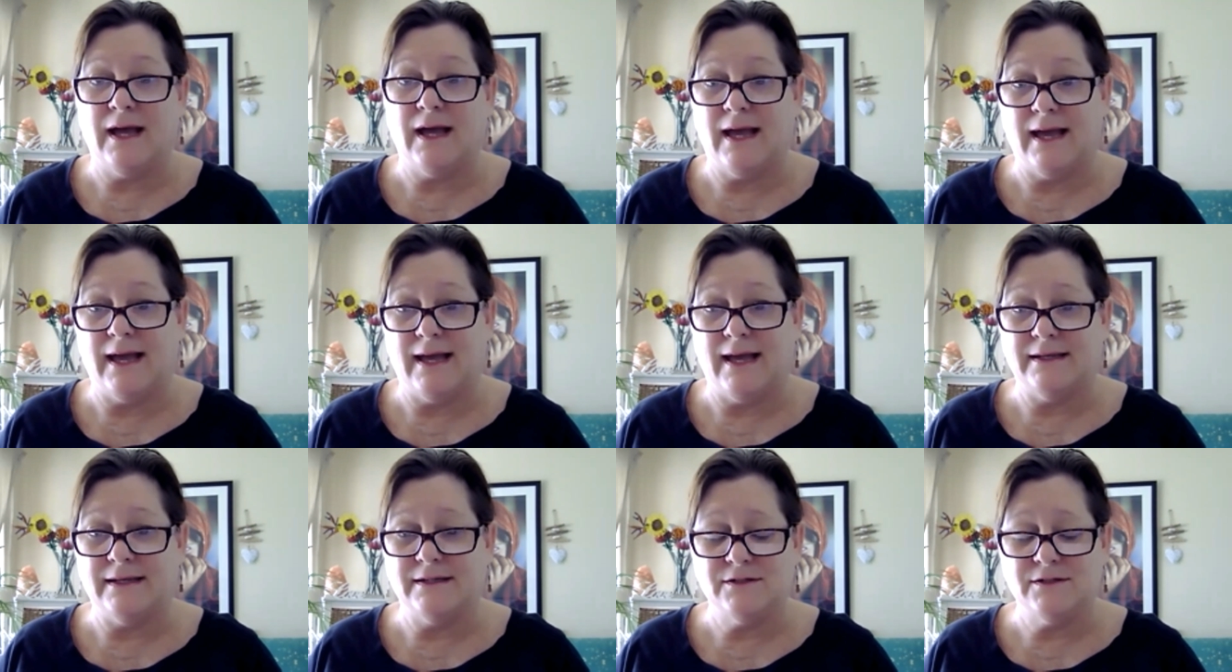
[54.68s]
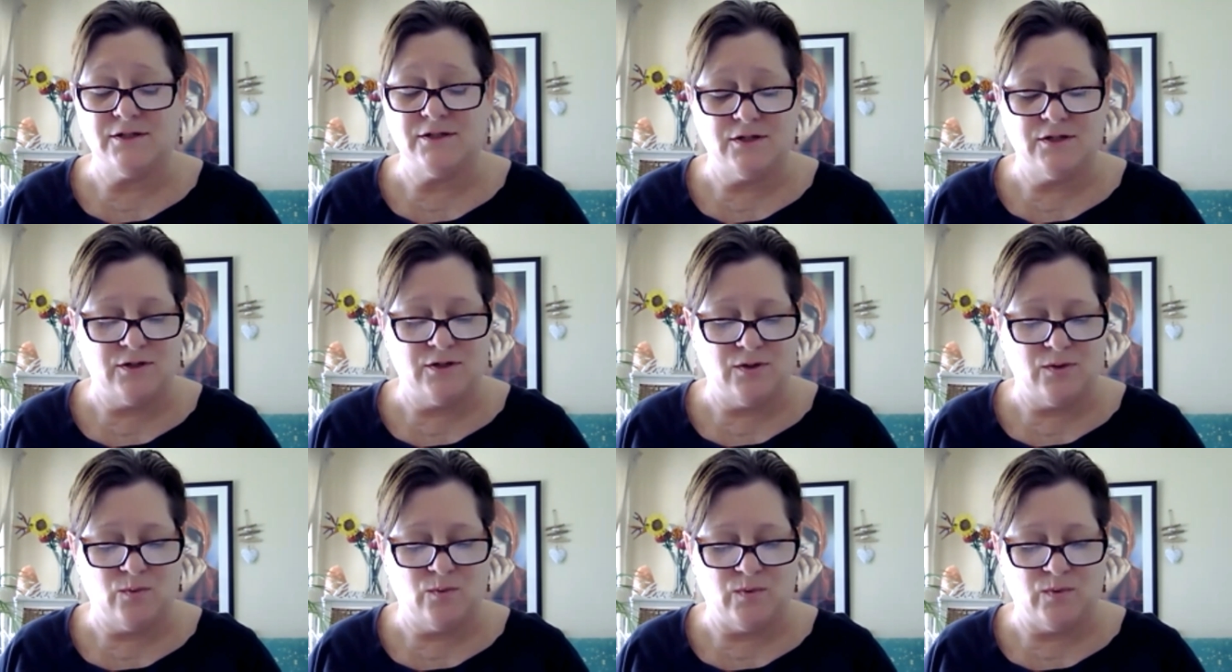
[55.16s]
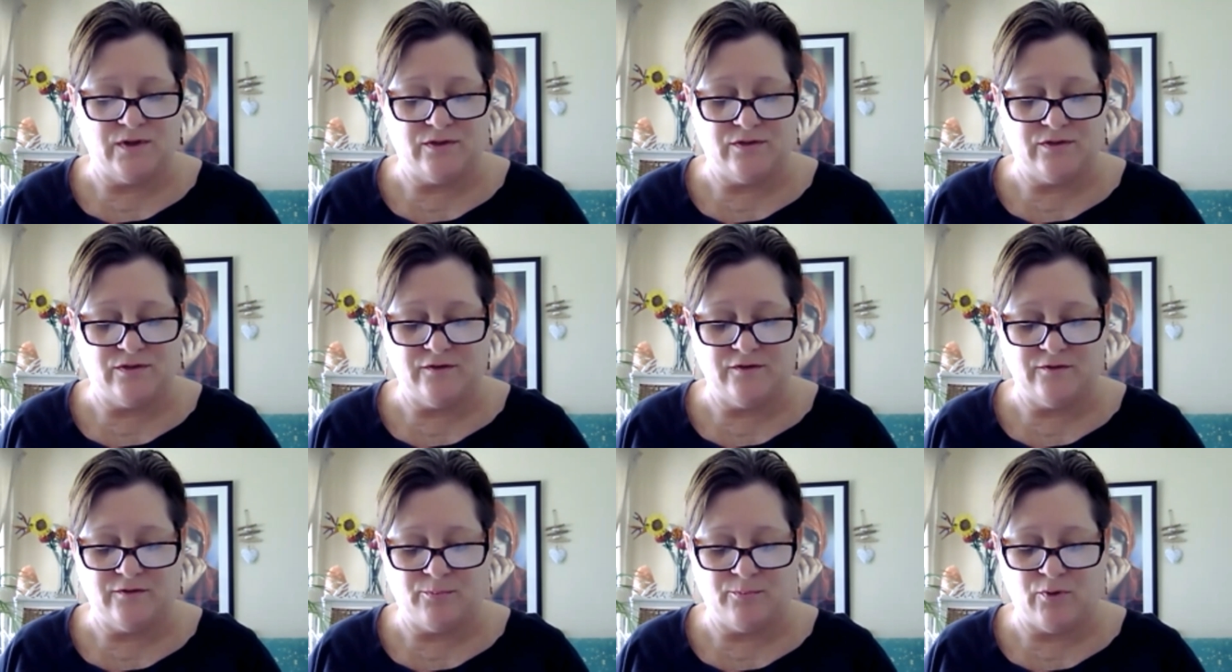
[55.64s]
And with
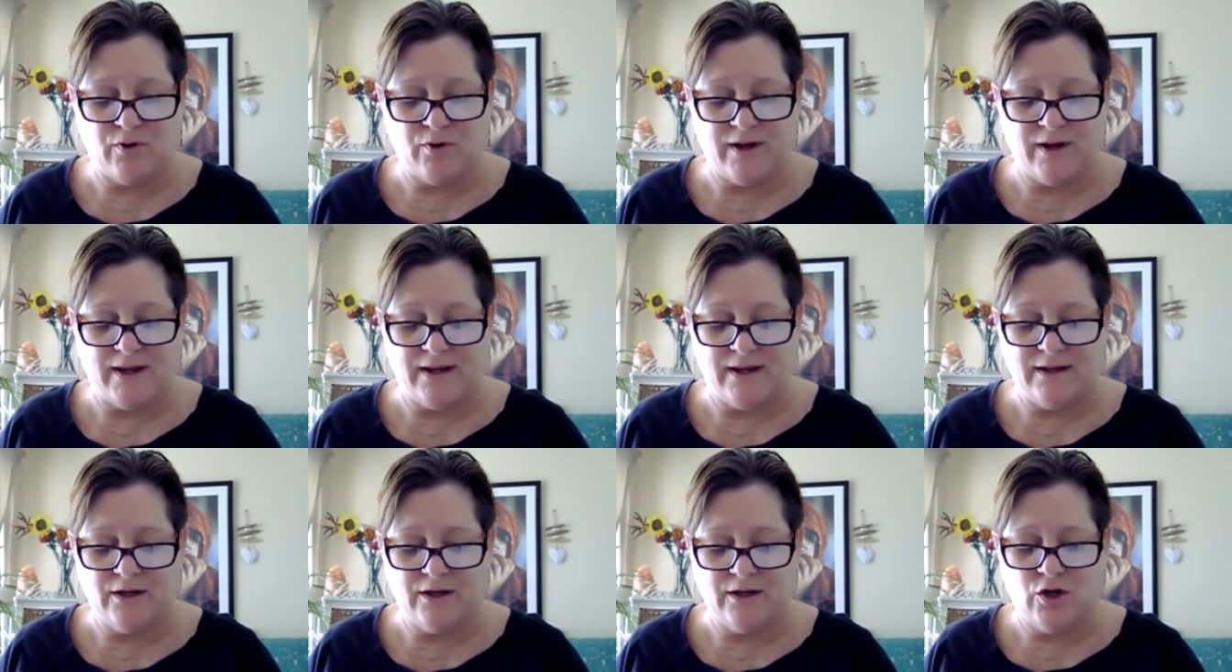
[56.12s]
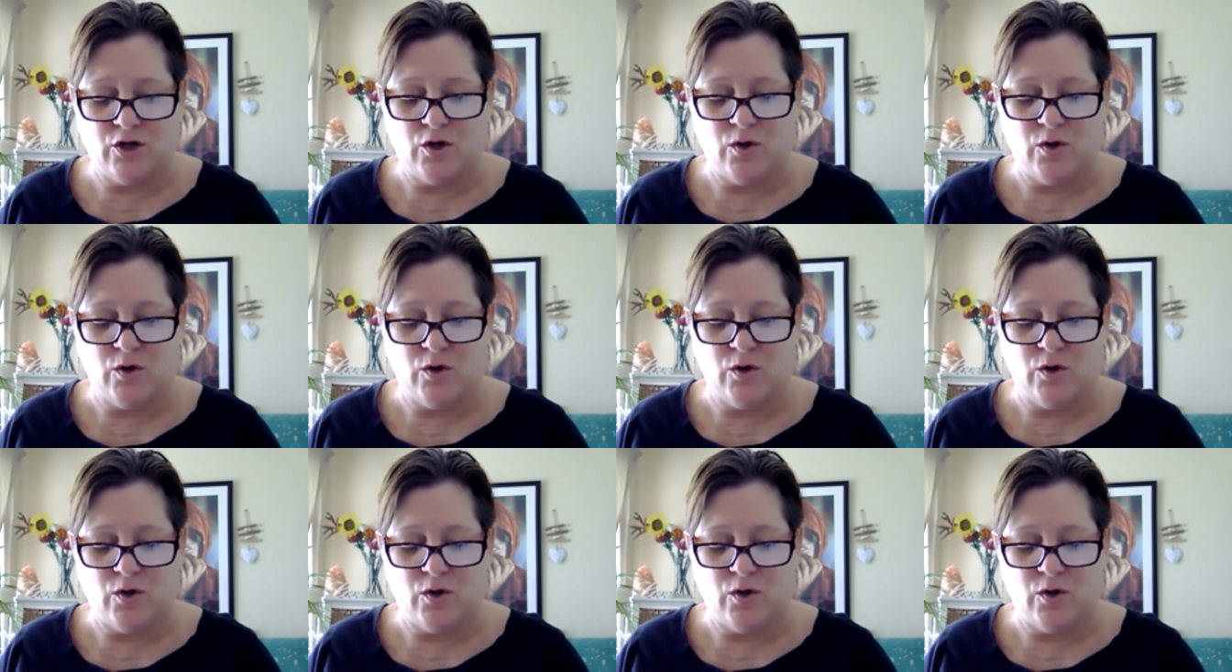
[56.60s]
this prayer,